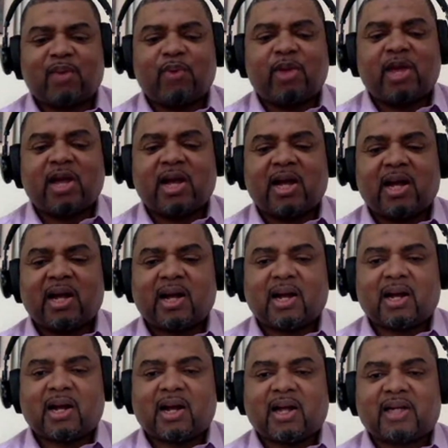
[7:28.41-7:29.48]
we are
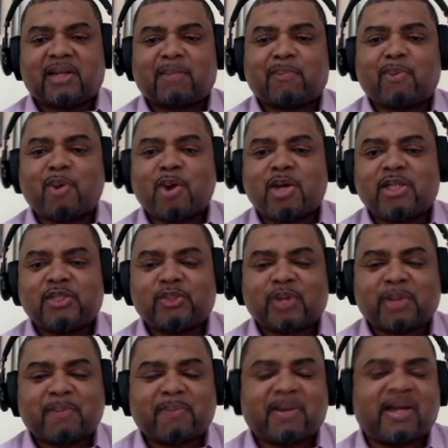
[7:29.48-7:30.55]
at a point
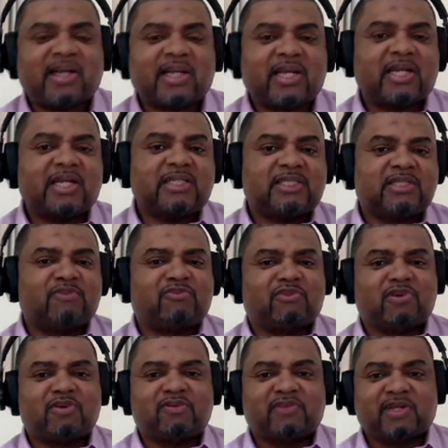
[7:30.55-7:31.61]
where banking is
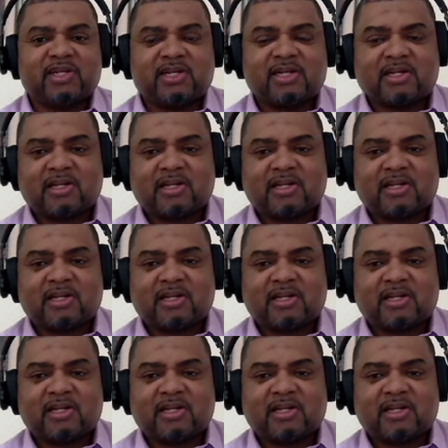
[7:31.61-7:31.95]
evolving,